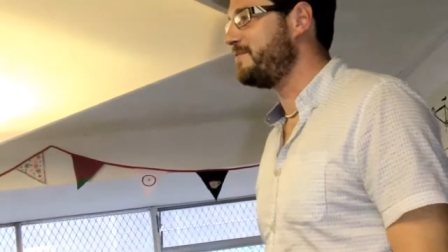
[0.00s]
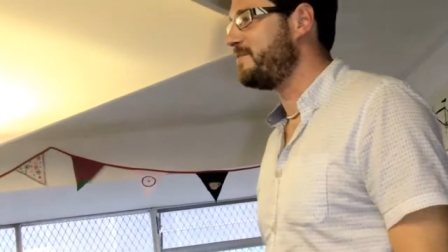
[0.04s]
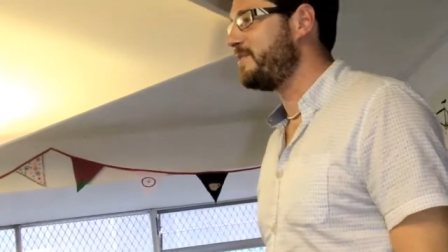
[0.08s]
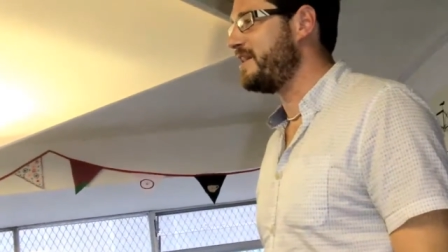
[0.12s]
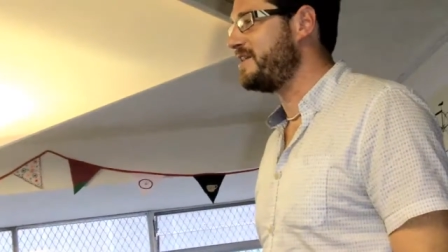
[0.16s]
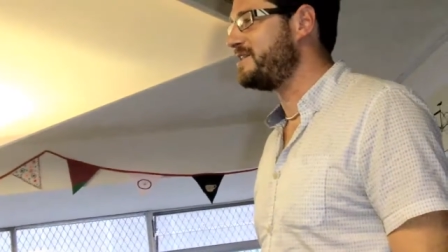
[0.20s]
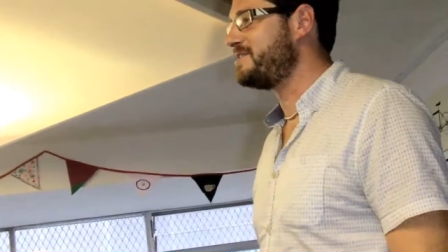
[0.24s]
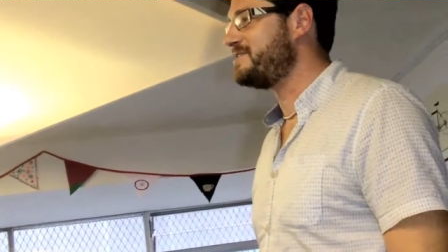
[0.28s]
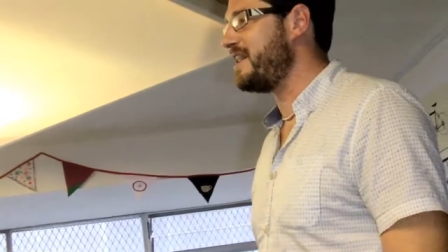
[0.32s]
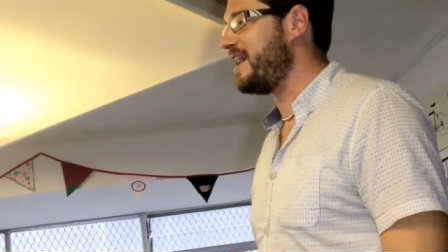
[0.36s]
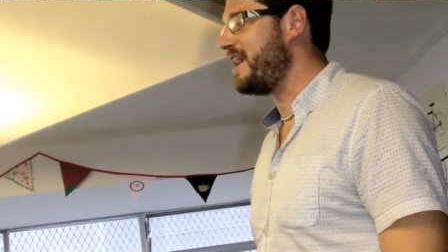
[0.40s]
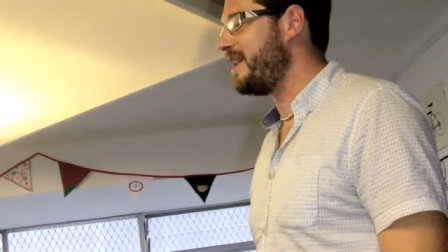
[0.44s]

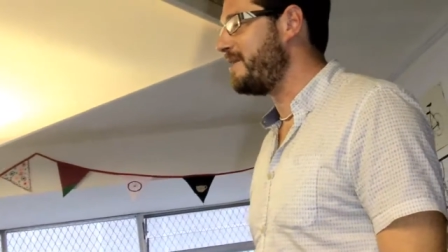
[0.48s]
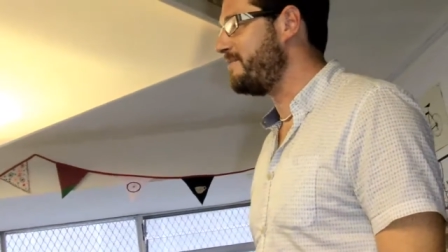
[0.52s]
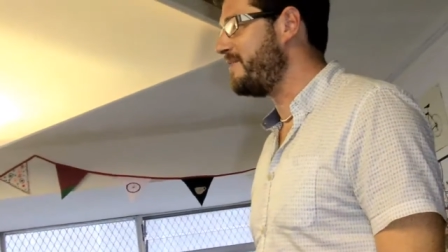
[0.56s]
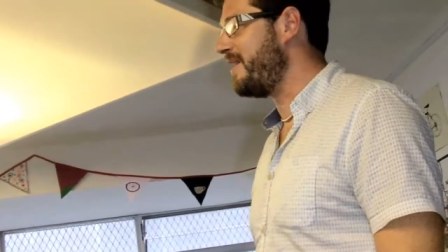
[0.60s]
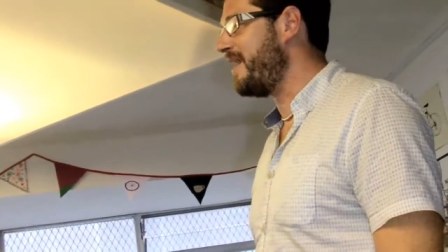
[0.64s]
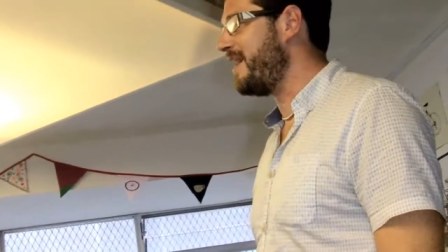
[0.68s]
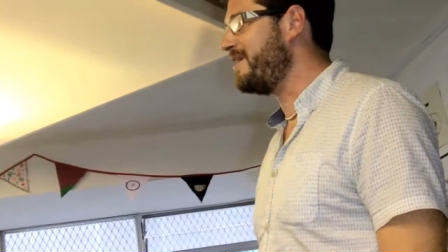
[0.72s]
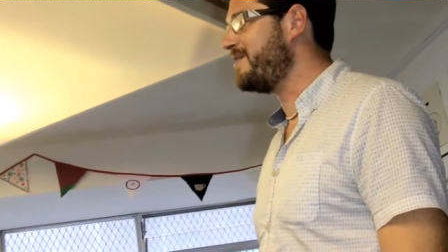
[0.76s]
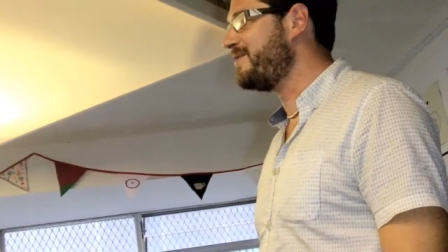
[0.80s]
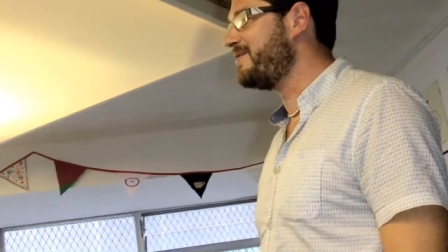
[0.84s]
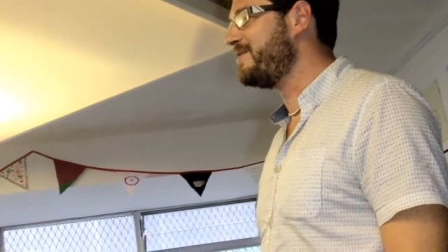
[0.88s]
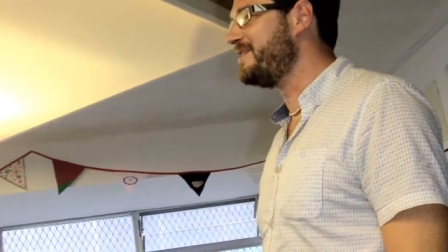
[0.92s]
which
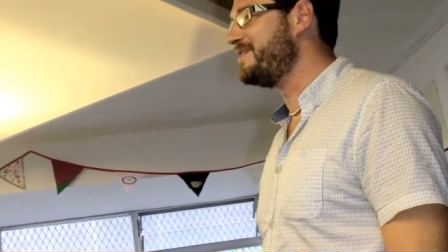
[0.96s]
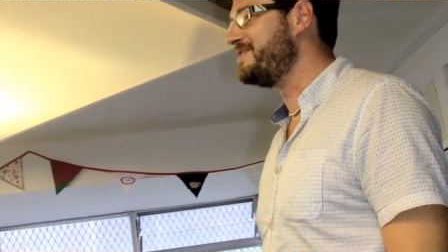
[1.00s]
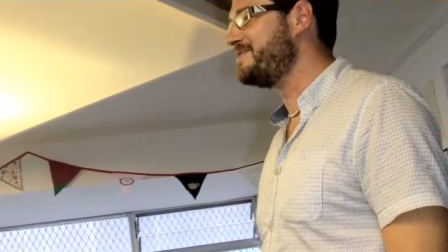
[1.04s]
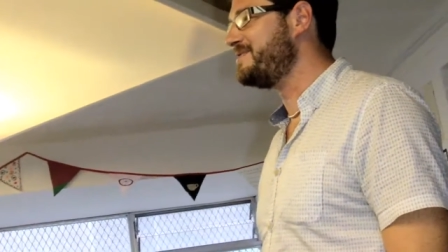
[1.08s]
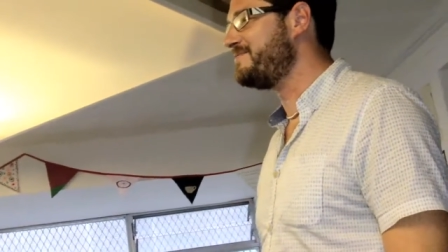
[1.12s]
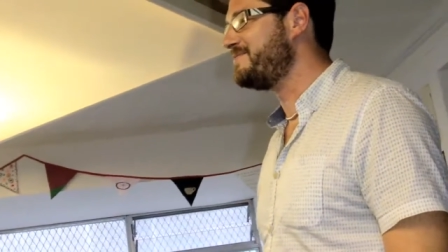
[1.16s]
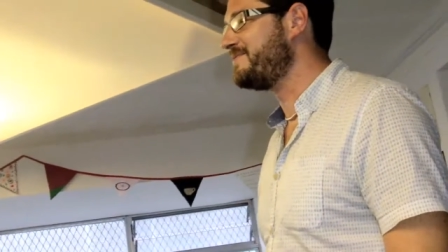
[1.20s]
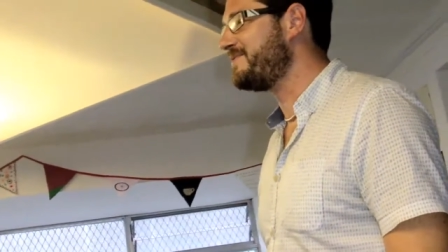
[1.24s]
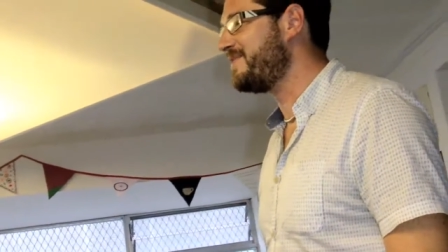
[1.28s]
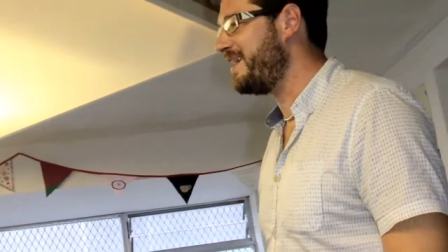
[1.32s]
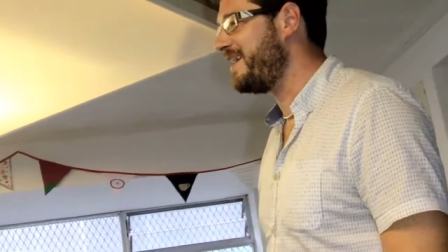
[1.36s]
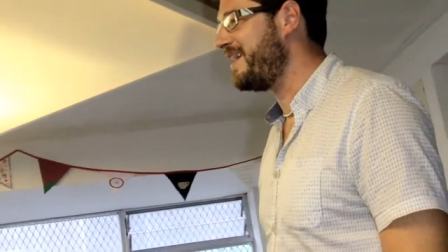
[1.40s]
I
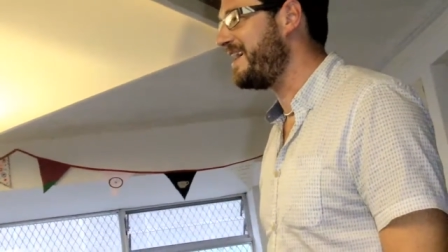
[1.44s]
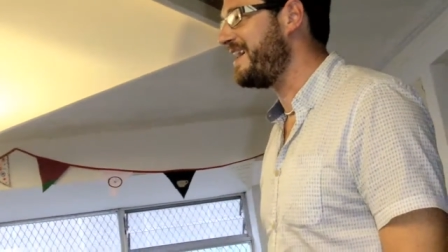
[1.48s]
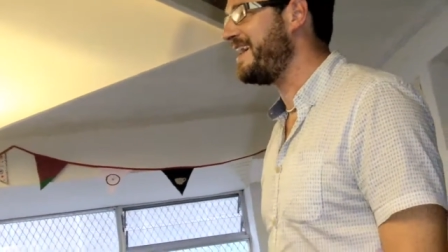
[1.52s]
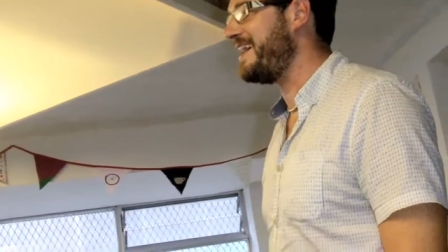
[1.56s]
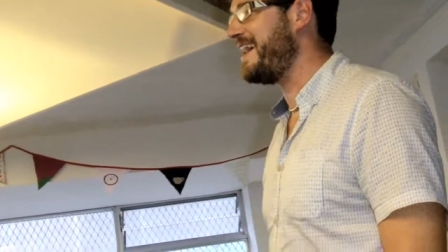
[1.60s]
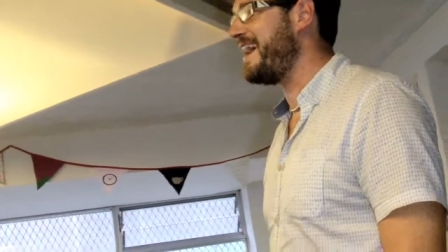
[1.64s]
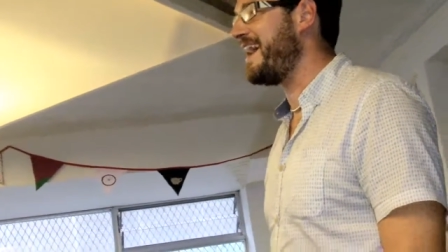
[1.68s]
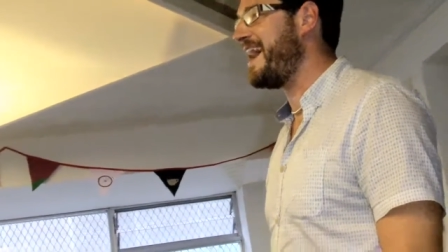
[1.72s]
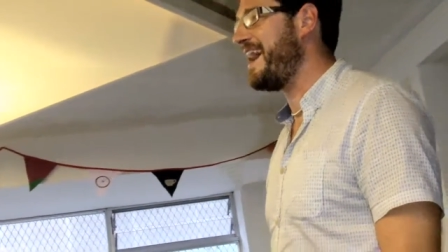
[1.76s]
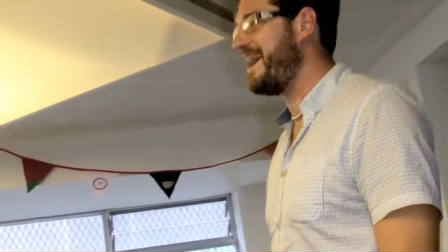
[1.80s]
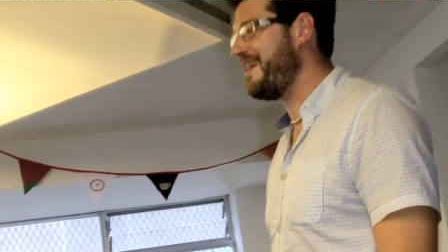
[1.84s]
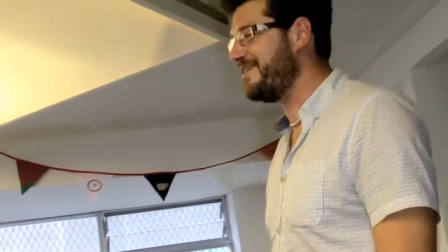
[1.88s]
always apply
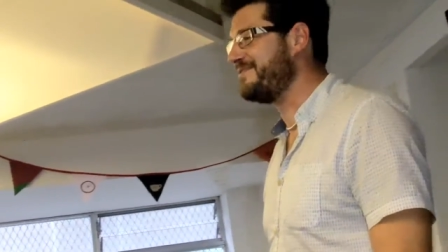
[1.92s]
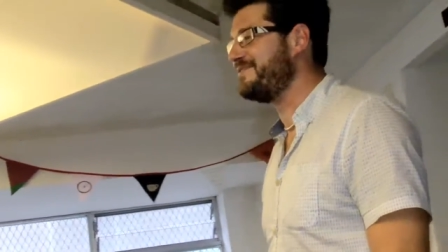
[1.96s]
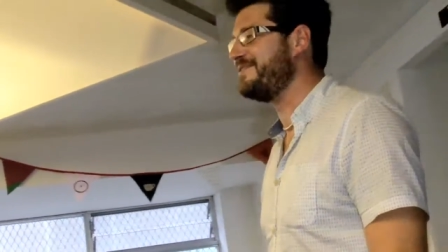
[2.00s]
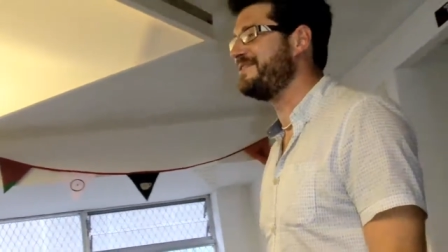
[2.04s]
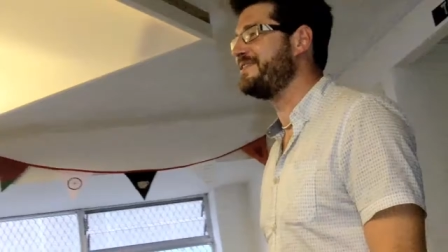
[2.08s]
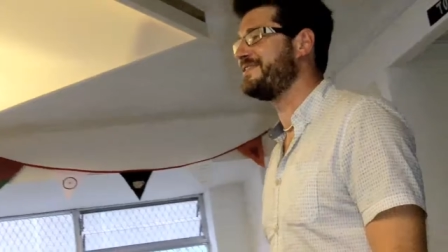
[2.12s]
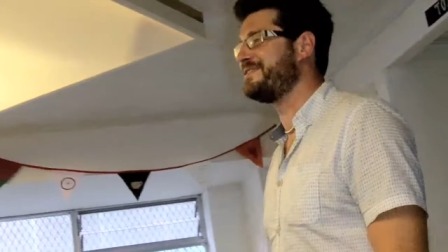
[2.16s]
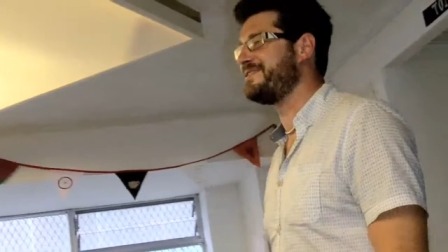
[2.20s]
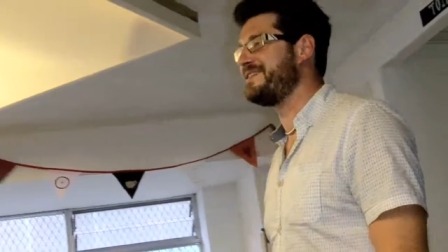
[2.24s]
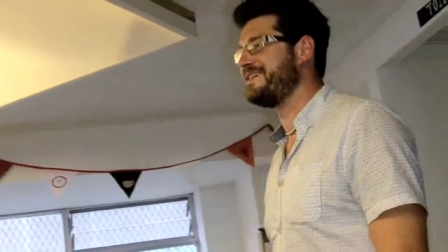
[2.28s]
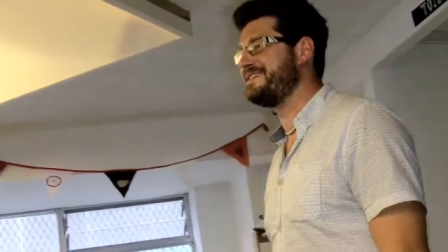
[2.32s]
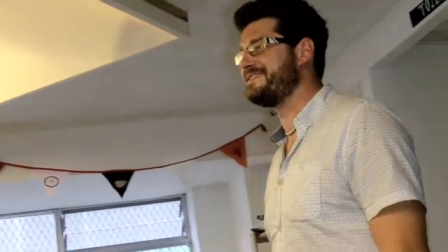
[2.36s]
a healthy
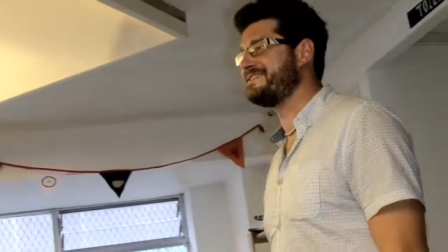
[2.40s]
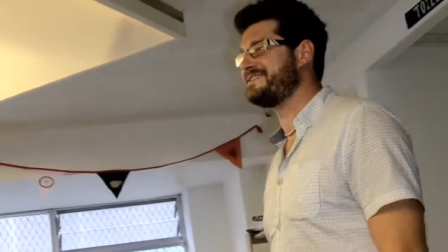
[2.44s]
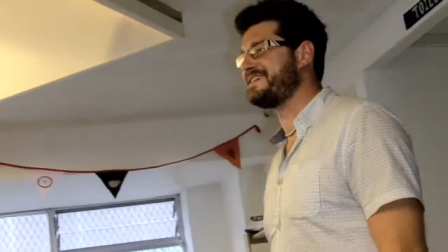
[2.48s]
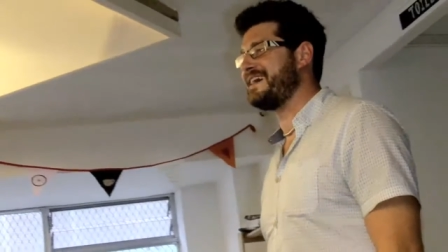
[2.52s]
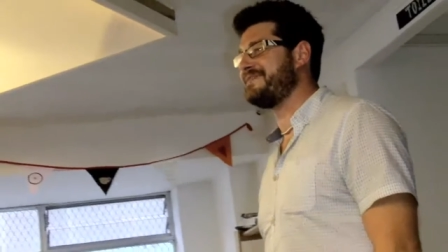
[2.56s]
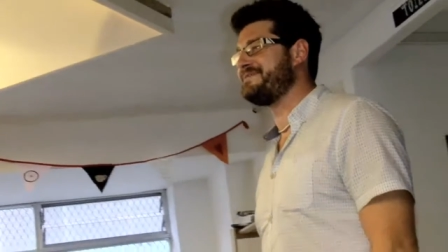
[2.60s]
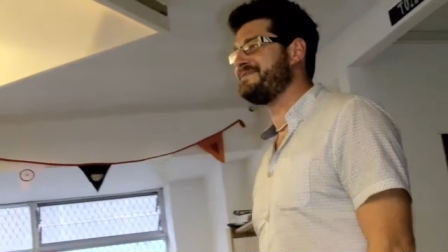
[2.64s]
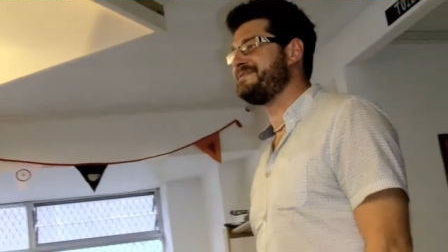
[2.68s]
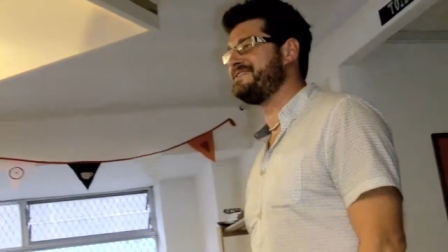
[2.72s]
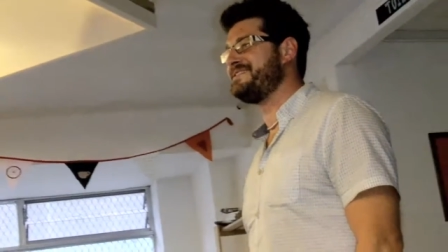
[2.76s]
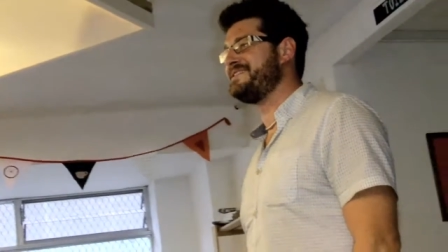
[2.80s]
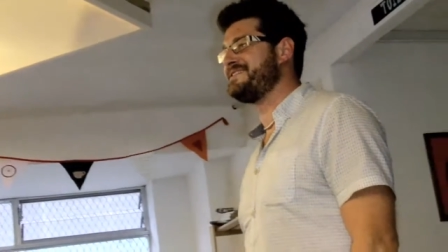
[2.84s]
degree of
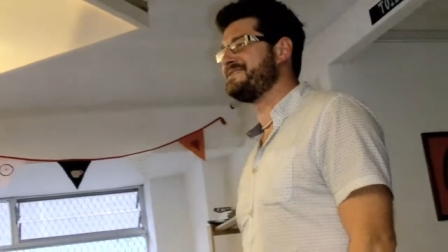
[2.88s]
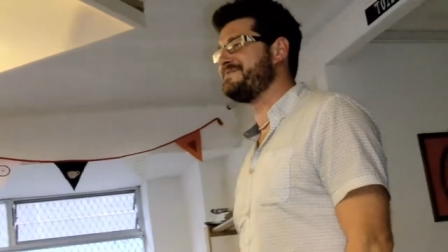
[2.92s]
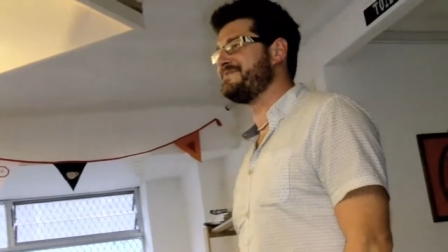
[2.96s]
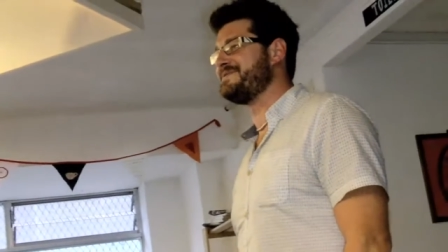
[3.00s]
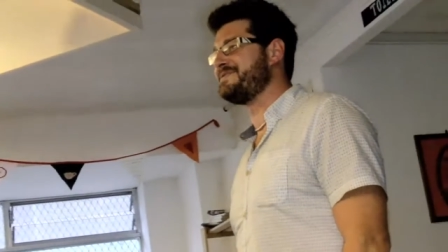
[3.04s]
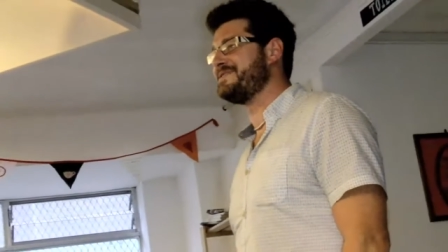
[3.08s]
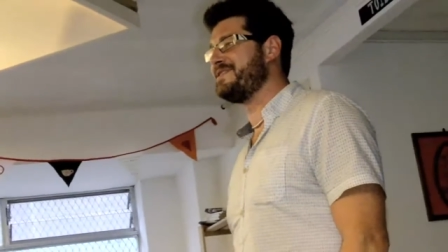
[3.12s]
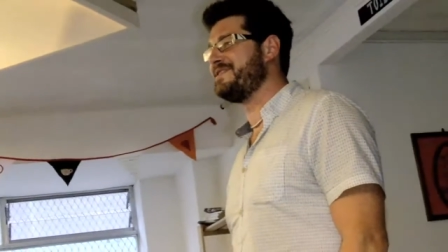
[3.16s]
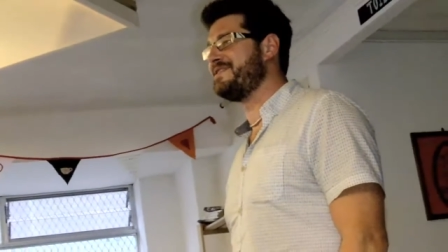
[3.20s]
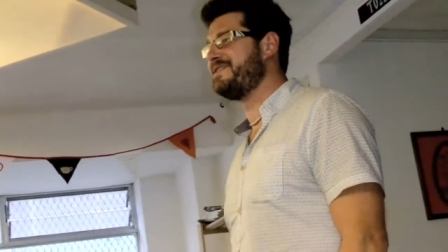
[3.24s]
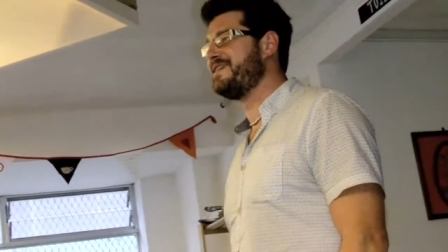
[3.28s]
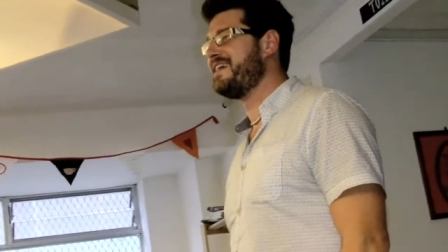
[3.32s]
scepticism
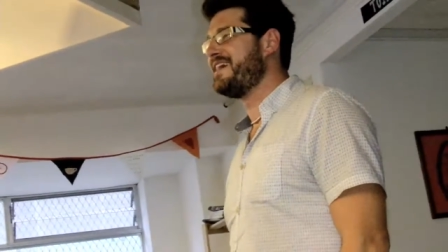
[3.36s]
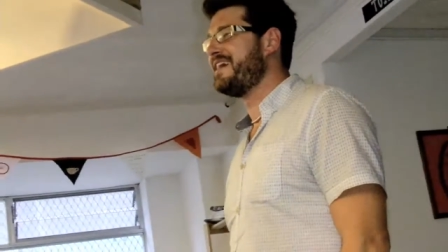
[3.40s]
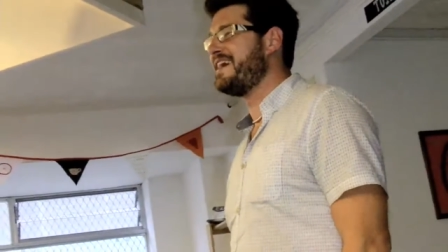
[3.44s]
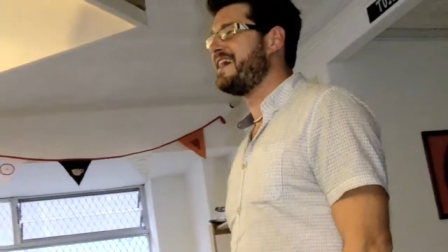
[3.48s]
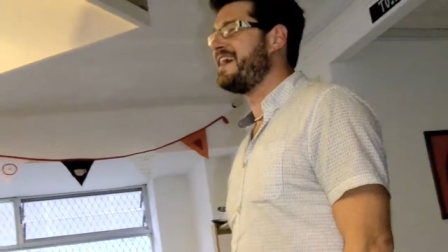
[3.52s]
to,